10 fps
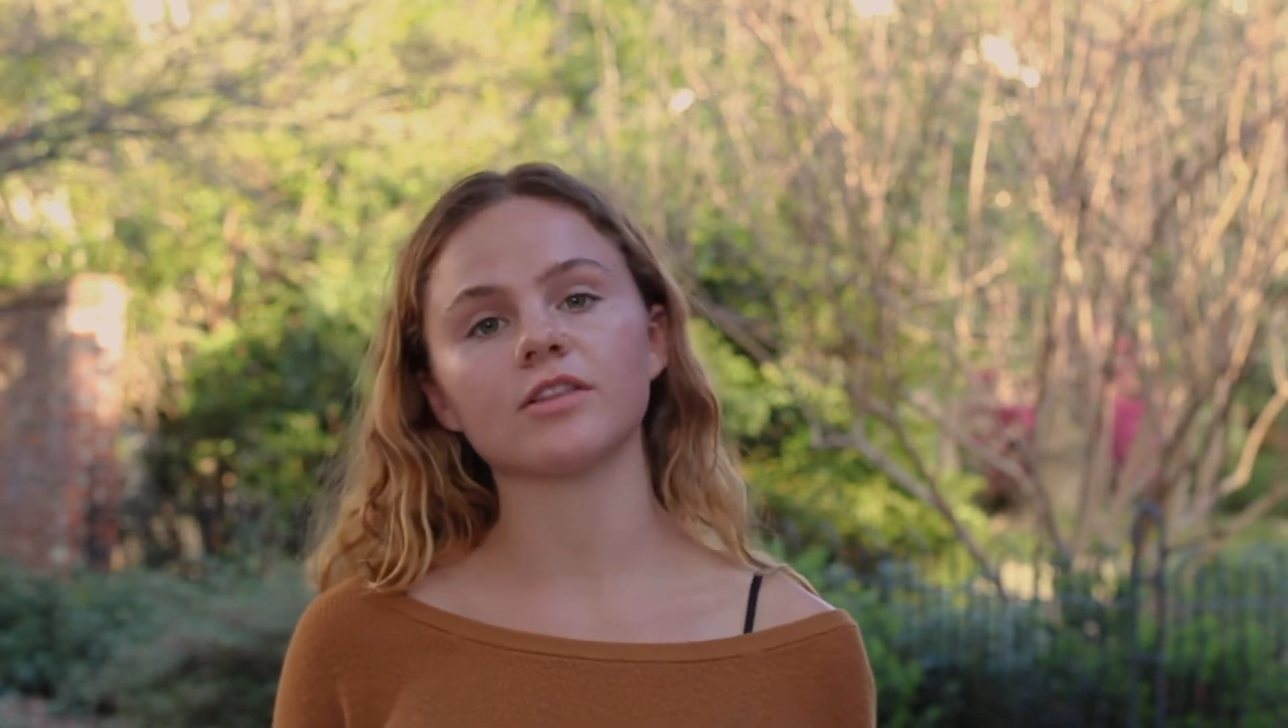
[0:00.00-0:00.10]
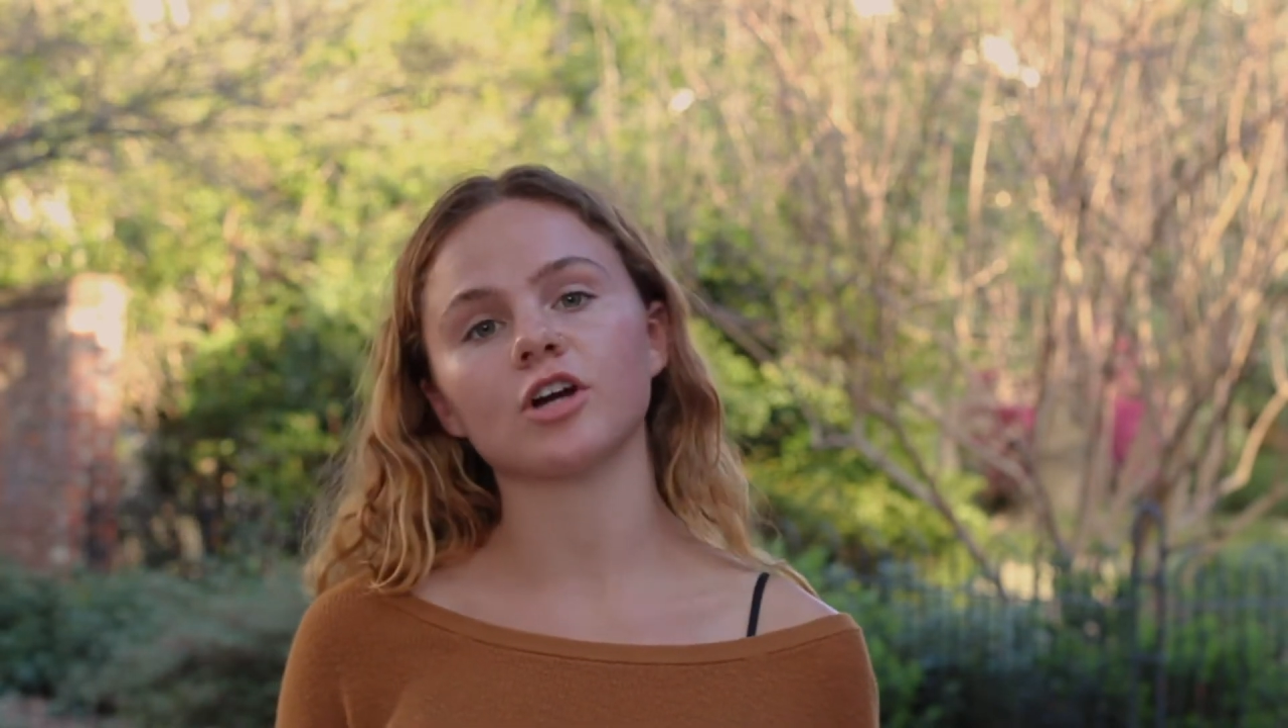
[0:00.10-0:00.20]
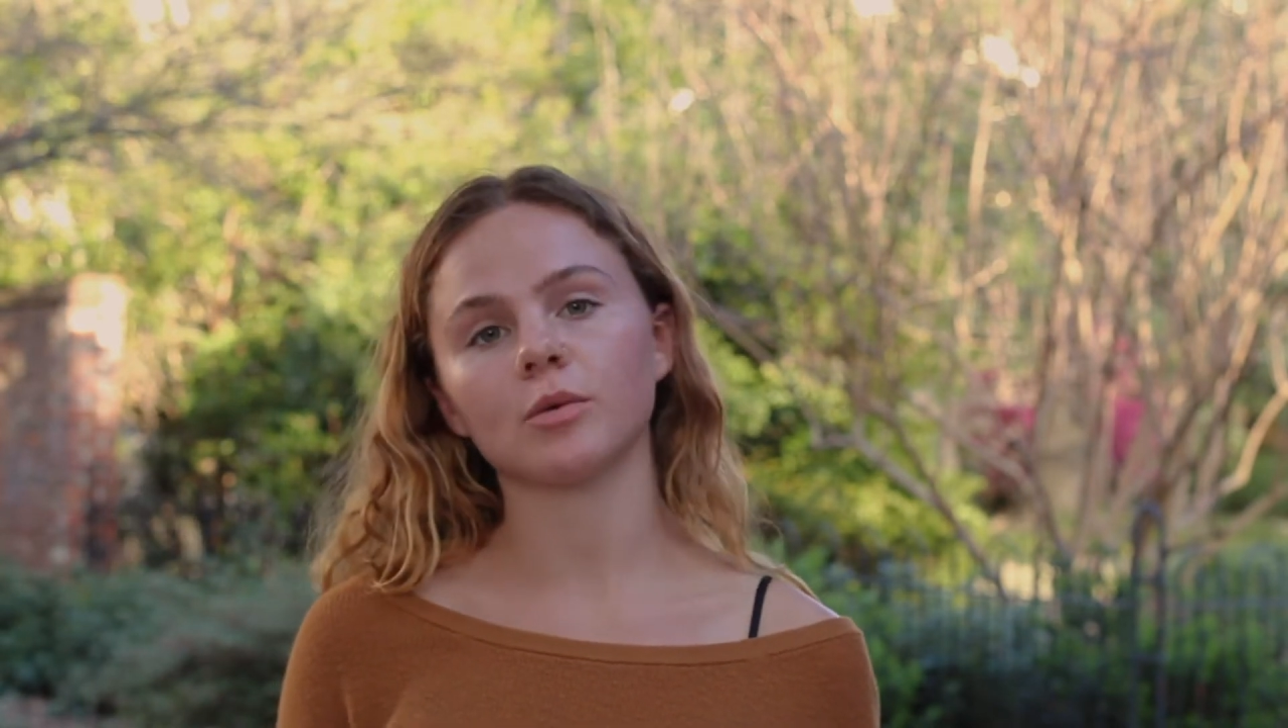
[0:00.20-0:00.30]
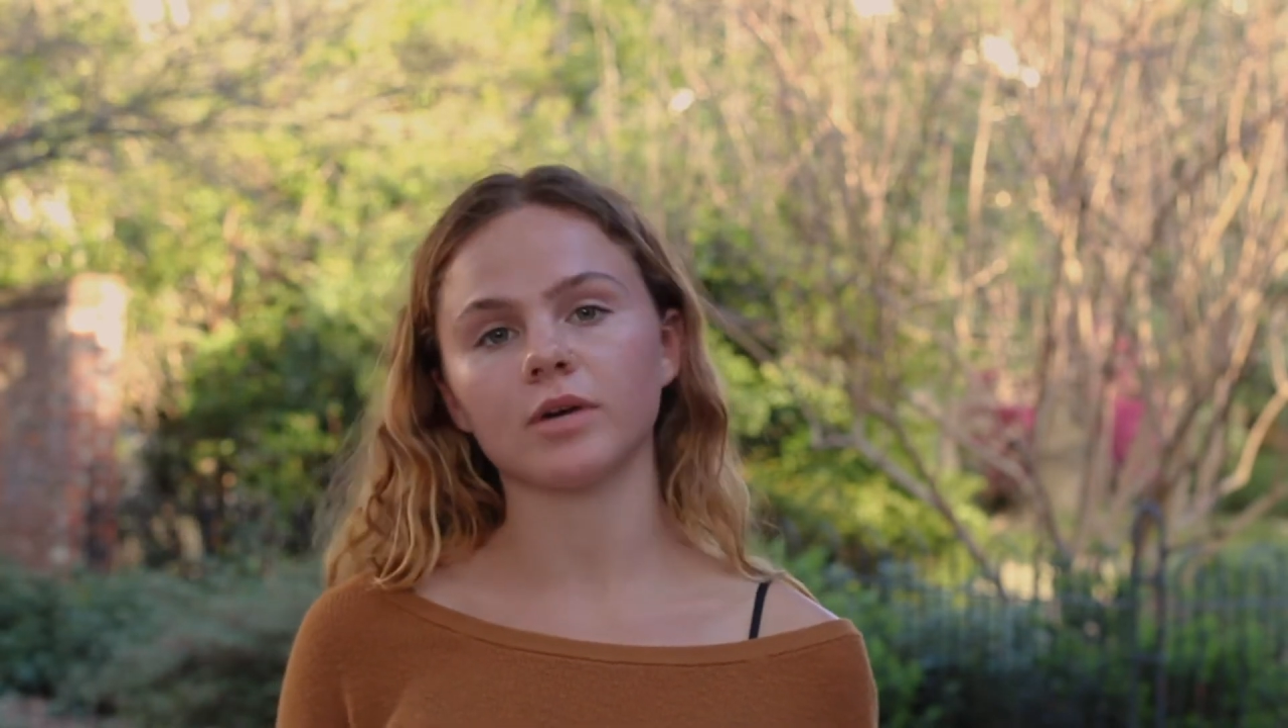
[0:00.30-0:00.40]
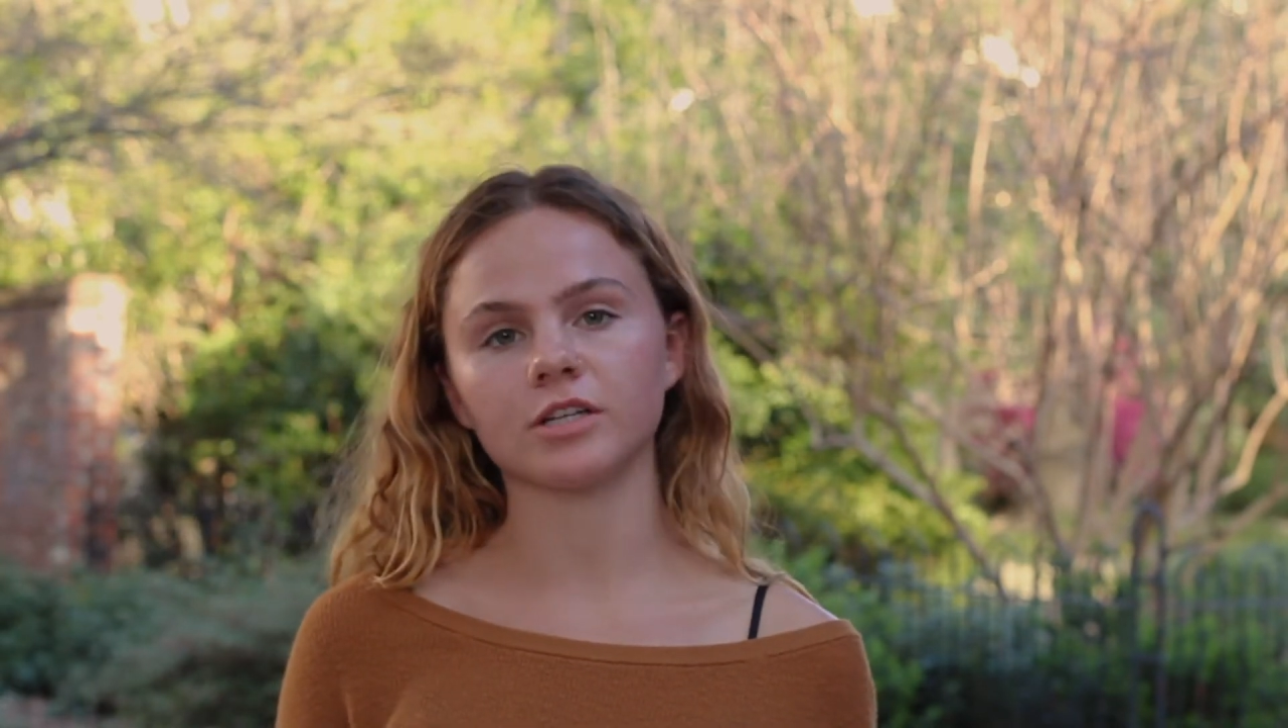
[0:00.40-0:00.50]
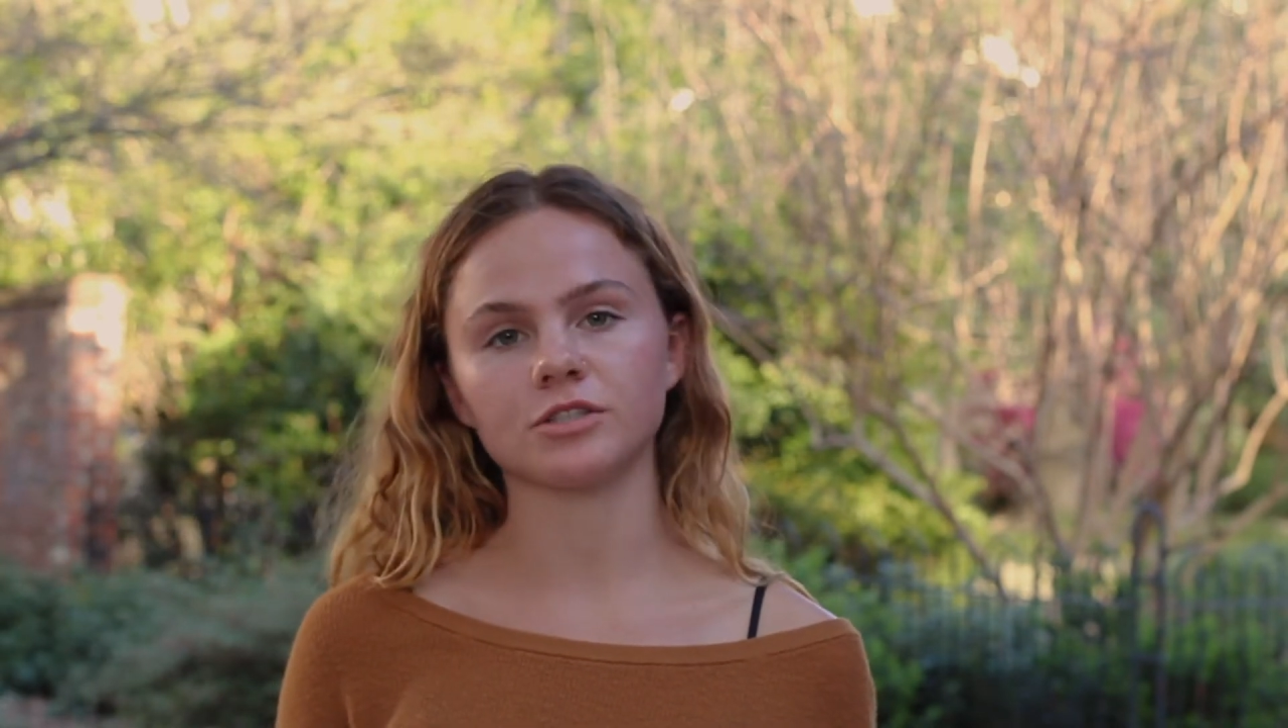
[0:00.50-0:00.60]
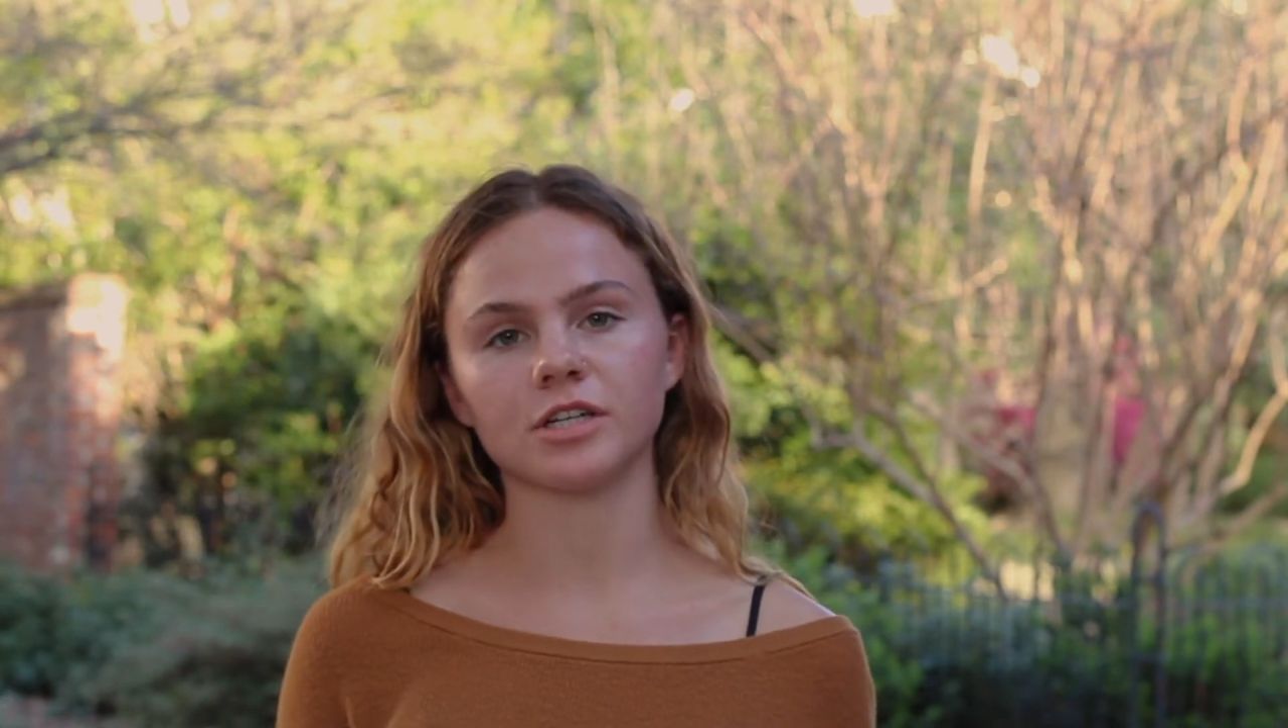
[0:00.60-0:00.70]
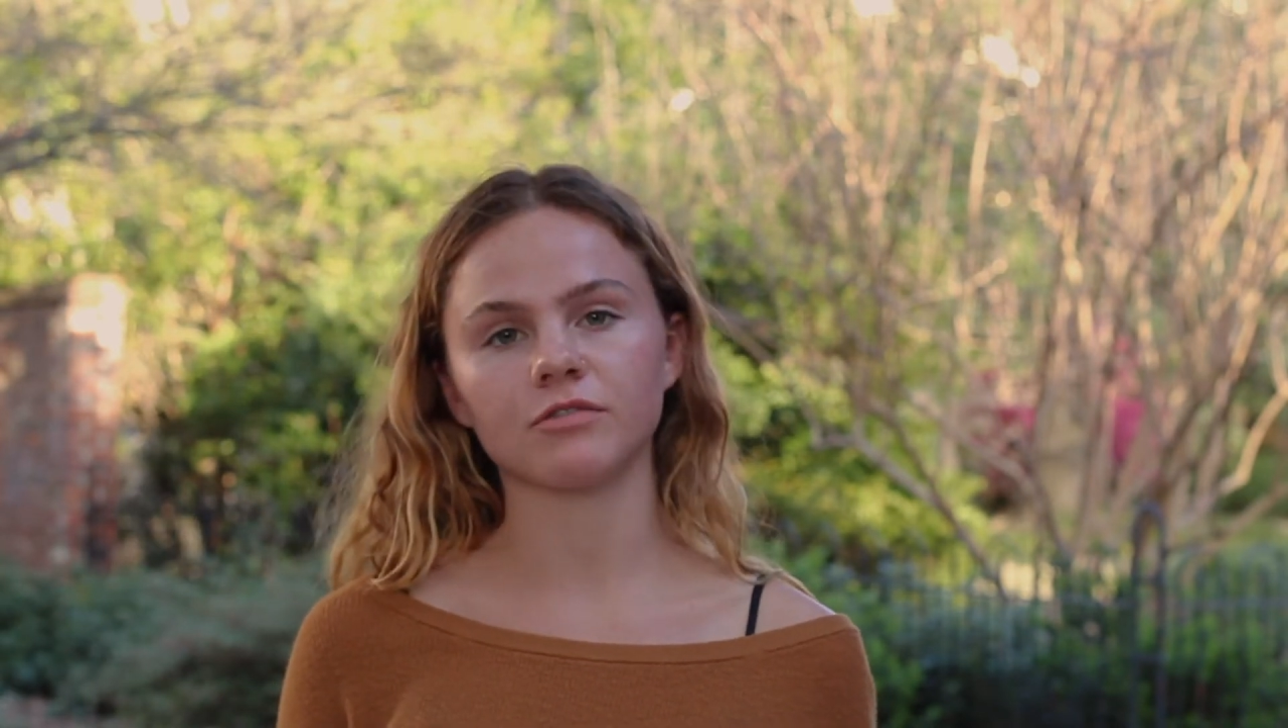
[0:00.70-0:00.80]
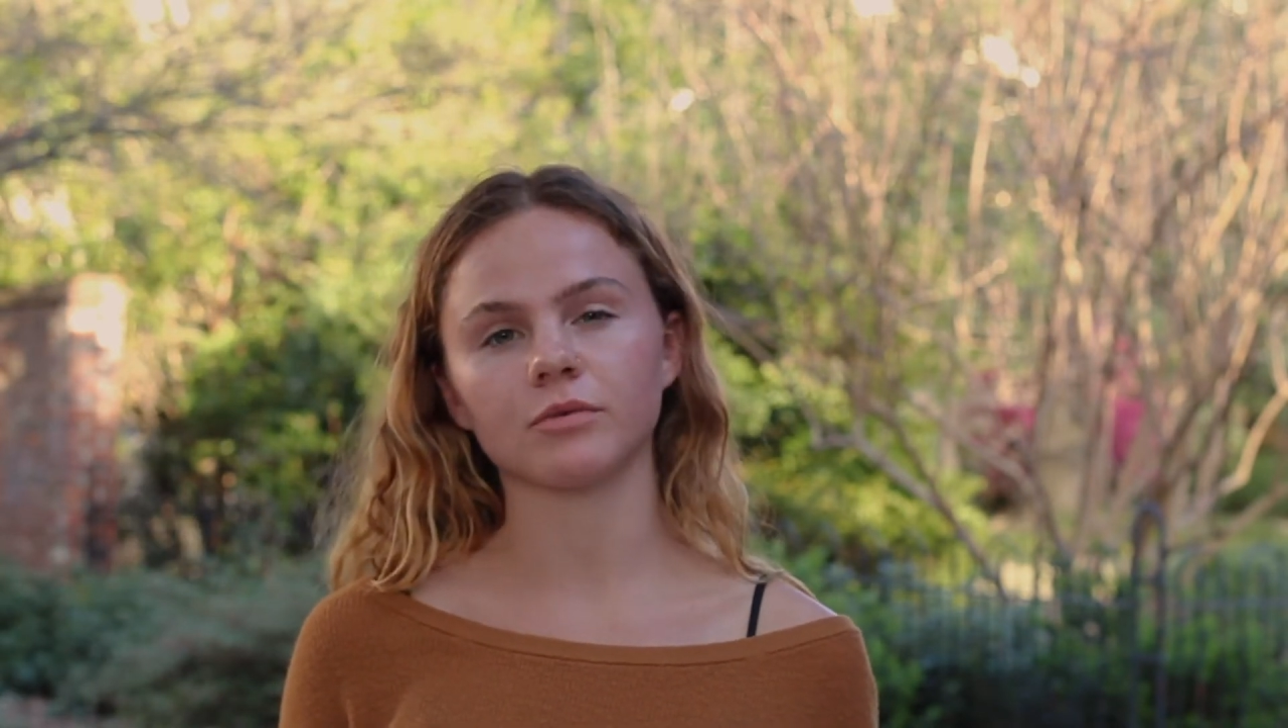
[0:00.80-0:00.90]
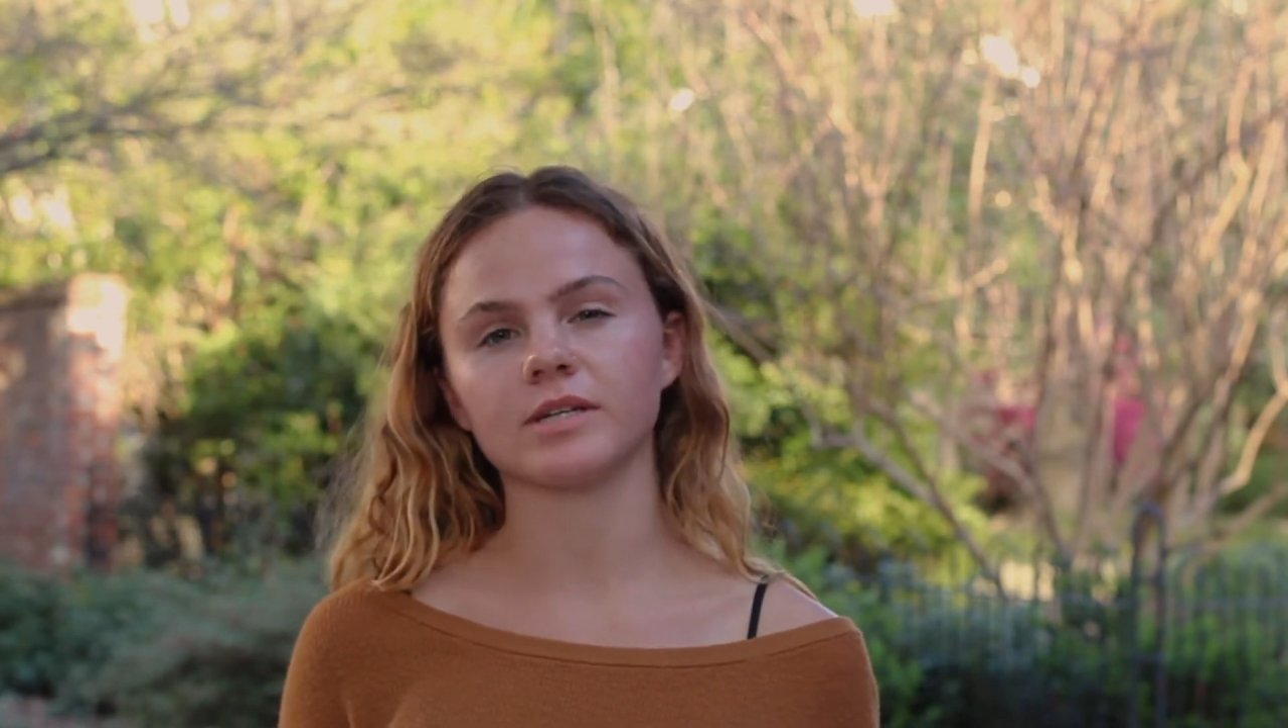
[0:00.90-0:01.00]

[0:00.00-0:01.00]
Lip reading: their home country for